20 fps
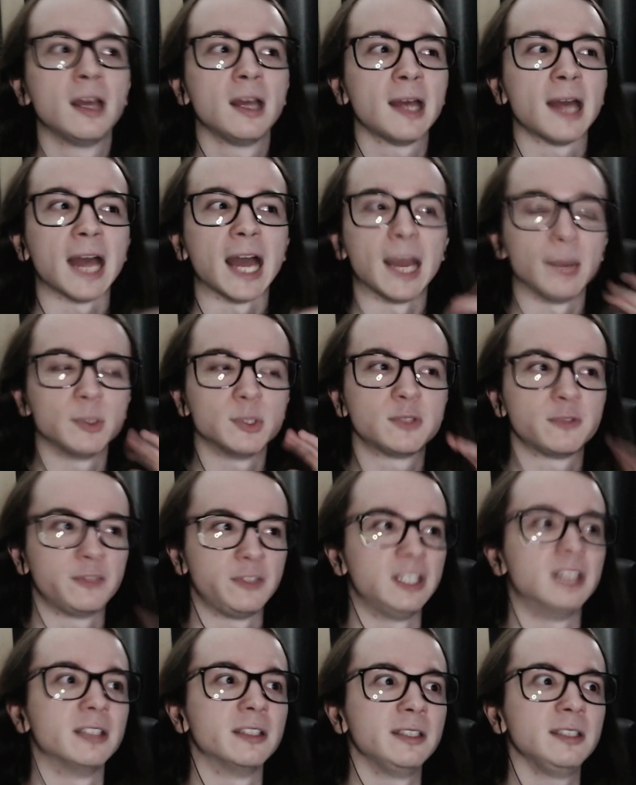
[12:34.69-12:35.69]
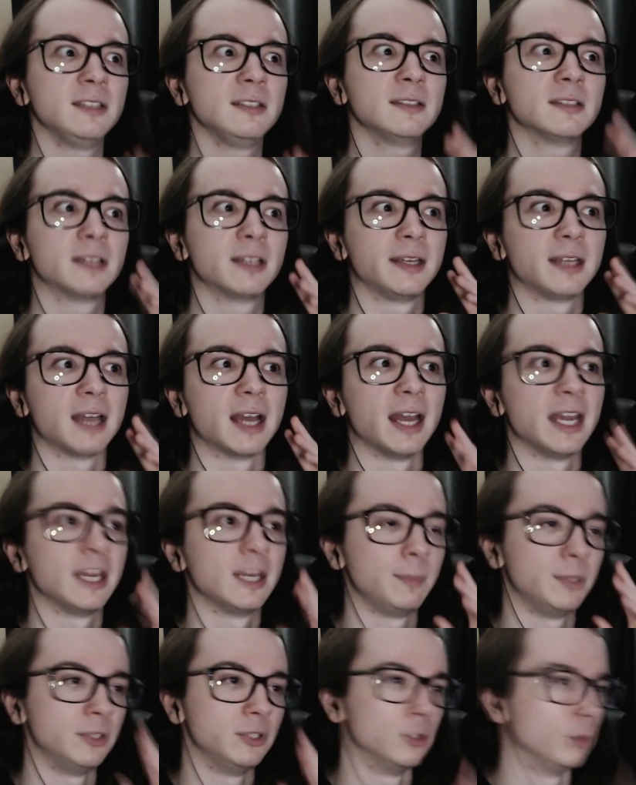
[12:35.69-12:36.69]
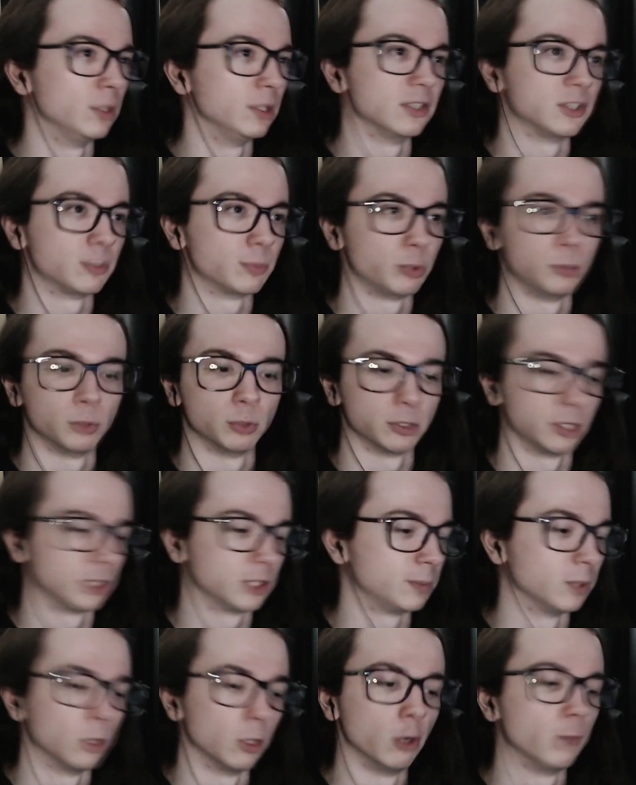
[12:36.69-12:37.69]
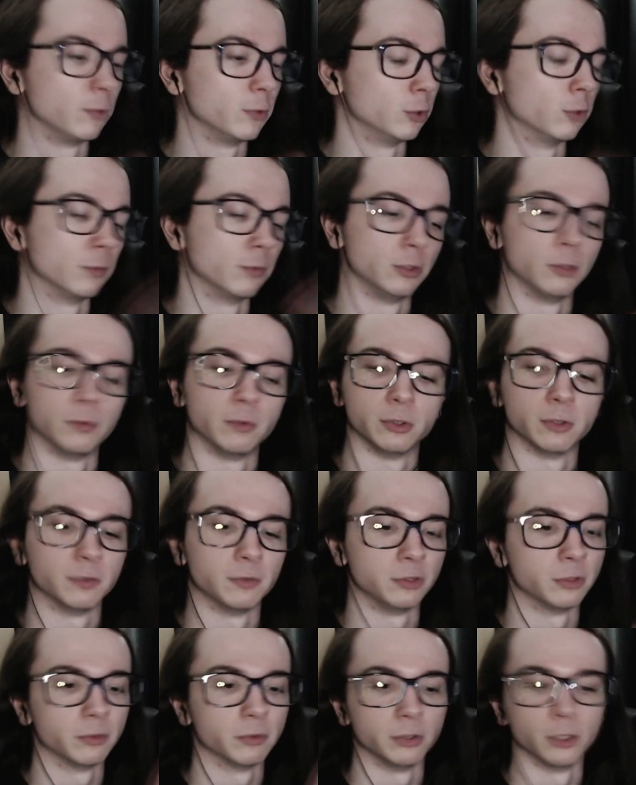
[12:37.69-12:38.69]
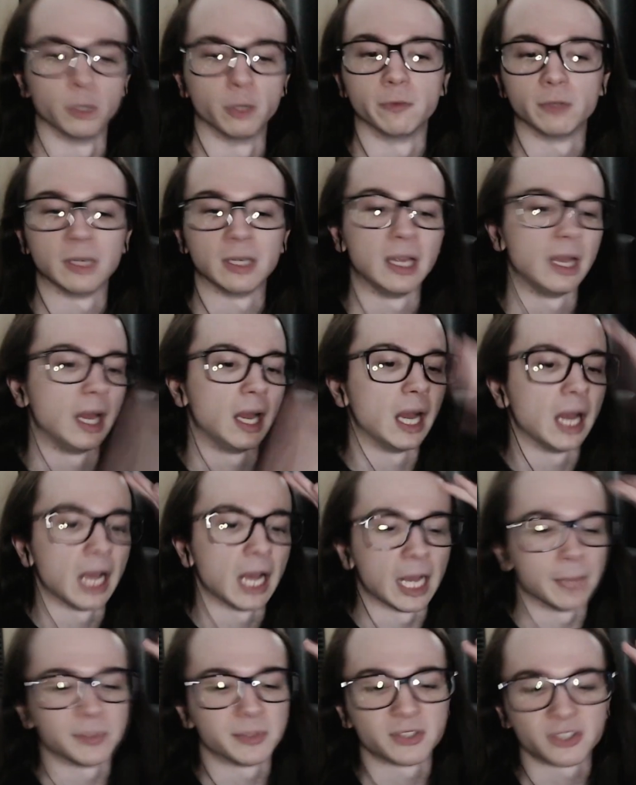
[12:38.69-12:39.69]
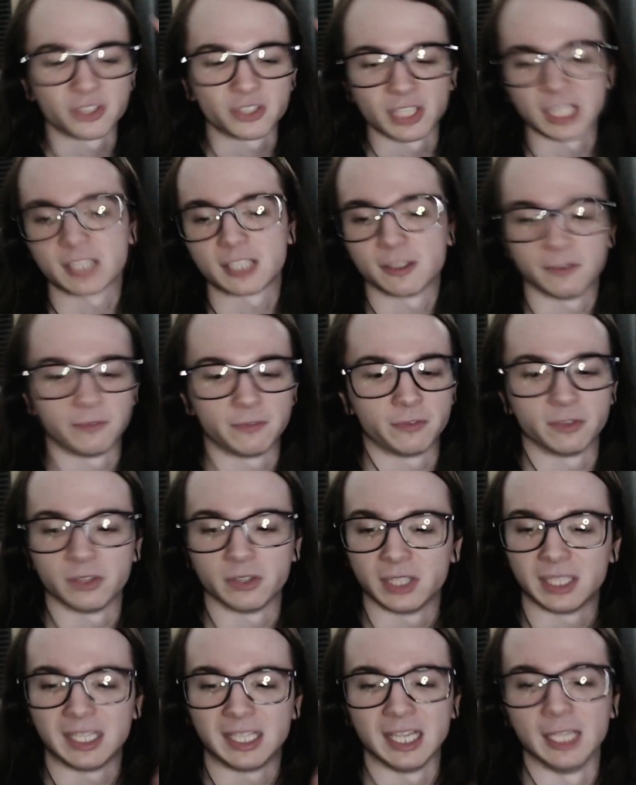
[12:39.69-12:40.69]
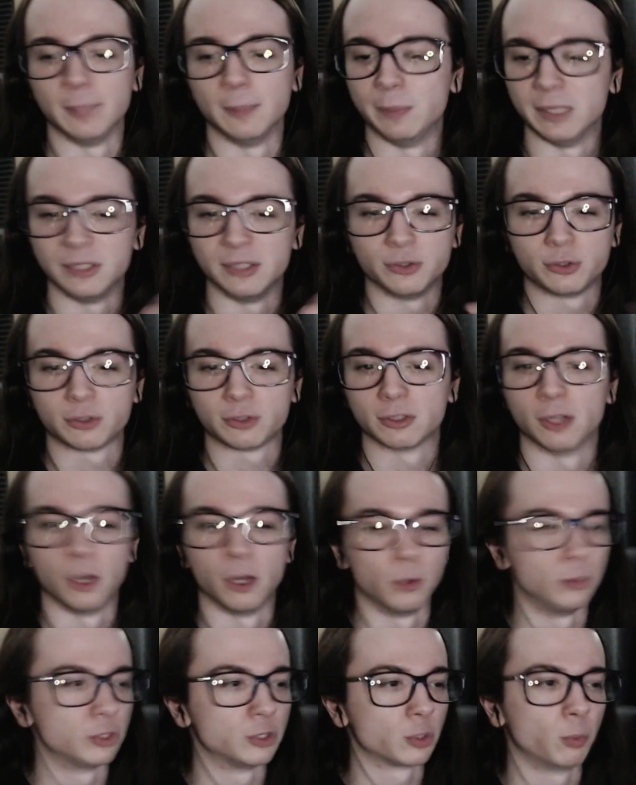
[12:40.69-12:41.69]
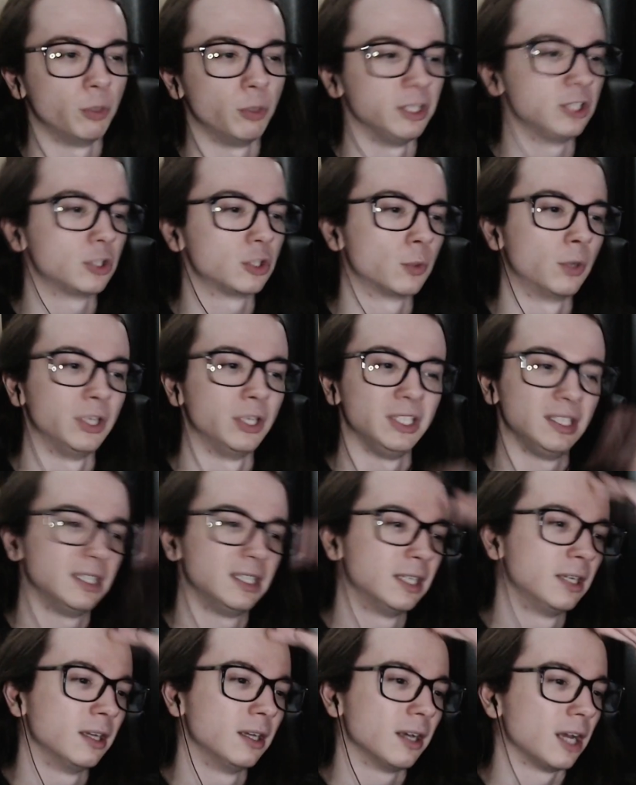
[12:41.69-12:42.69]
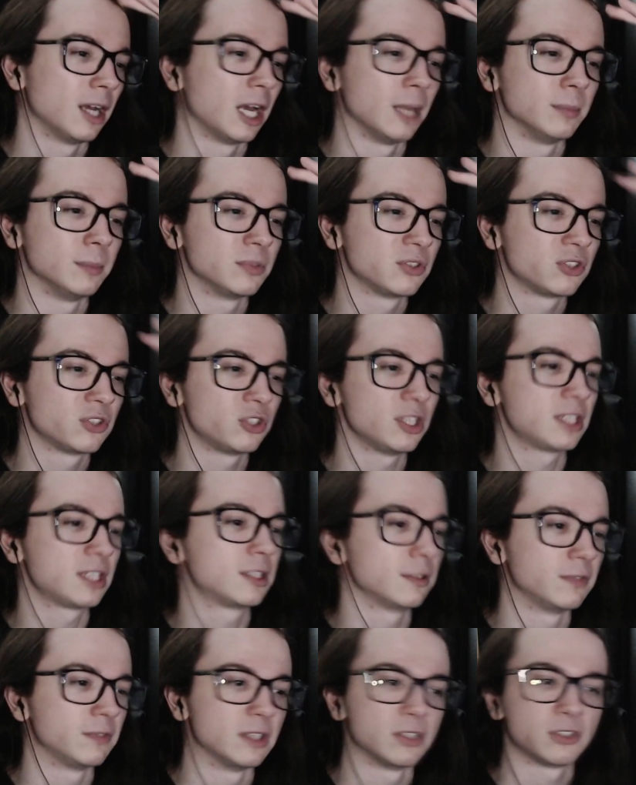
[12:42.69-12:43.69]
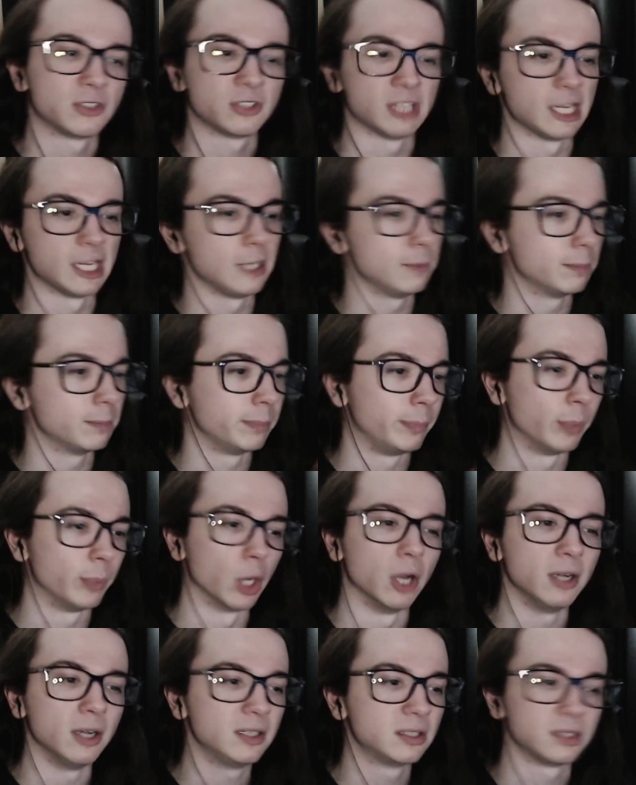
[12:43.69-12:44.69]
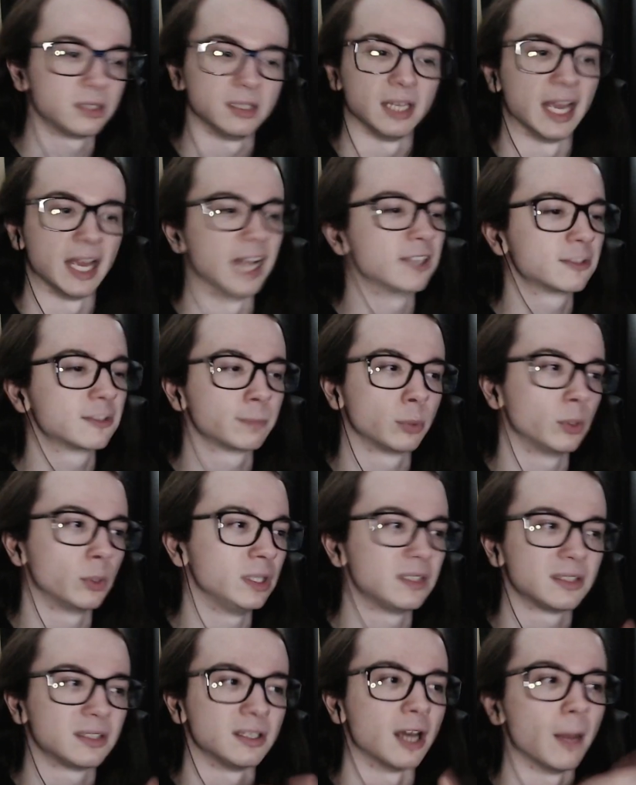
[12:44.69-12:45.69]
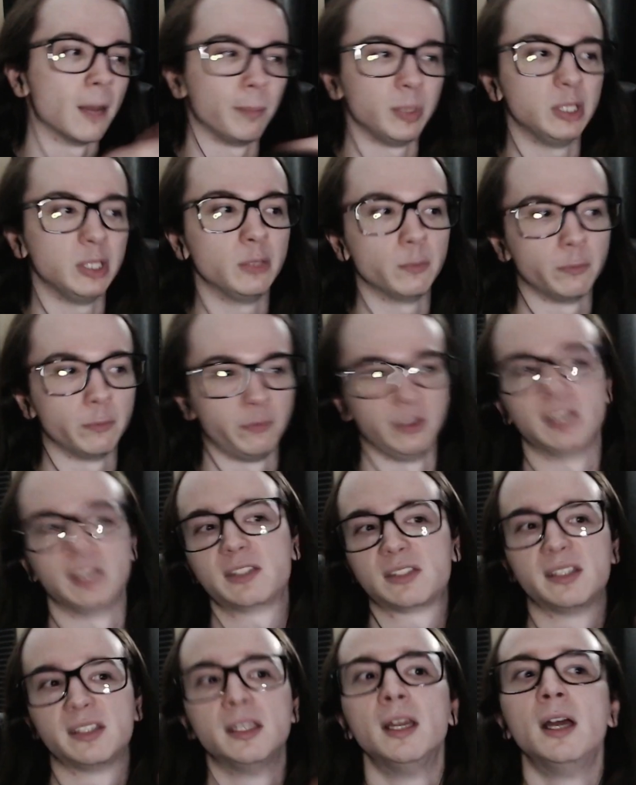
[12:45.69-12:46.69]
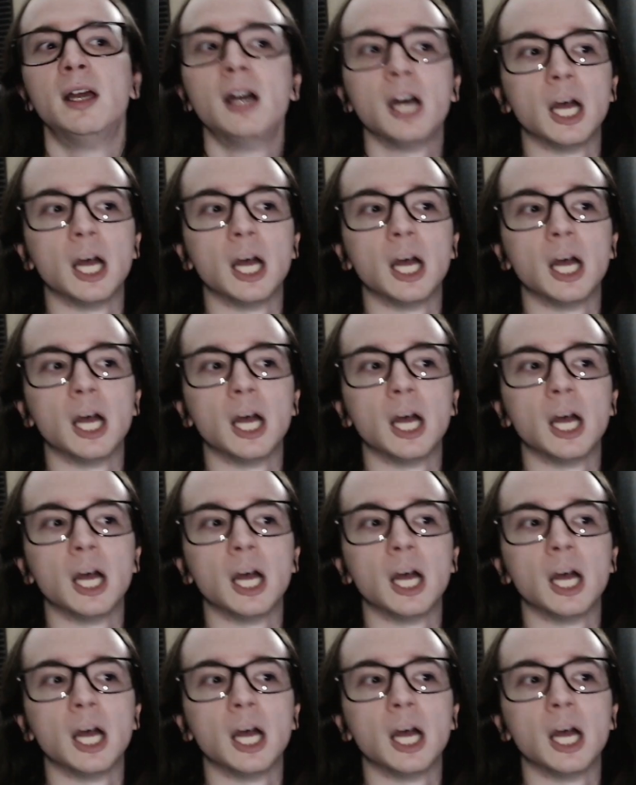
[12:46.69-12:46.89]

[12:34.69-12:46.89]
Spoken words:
I was feeling like I had been doing the Supreme Ruler Ultimate over and over and over and over and over and over. I'm sick of the game being slow in 2020. I'm sick of the same bugs and exploits not being fixed.